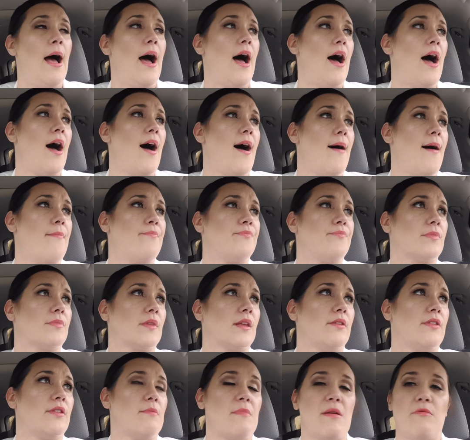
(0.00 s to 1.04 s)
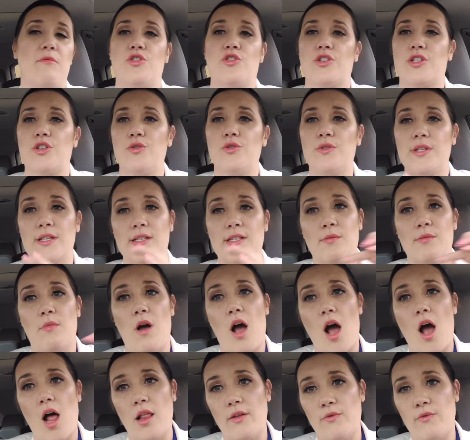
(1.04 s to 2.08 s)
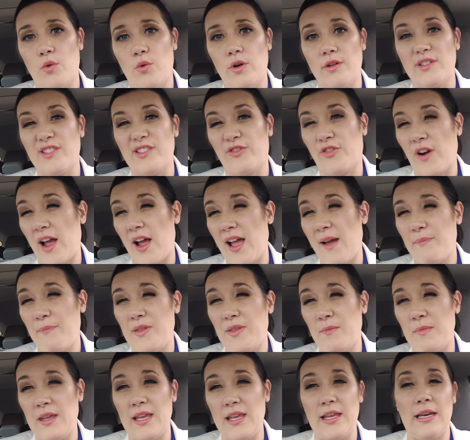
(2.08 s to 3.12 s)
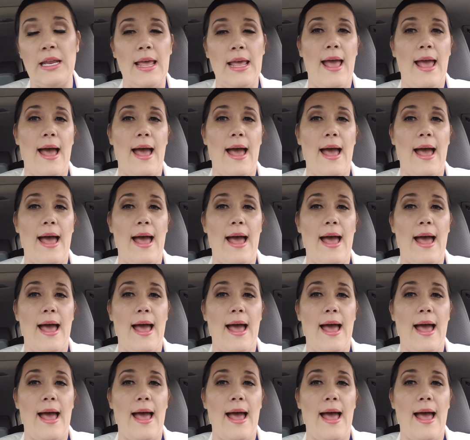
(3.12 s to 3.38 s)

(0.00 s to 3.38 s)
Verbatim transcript: um, that maybe you're just using some olive oil to fry up the meat,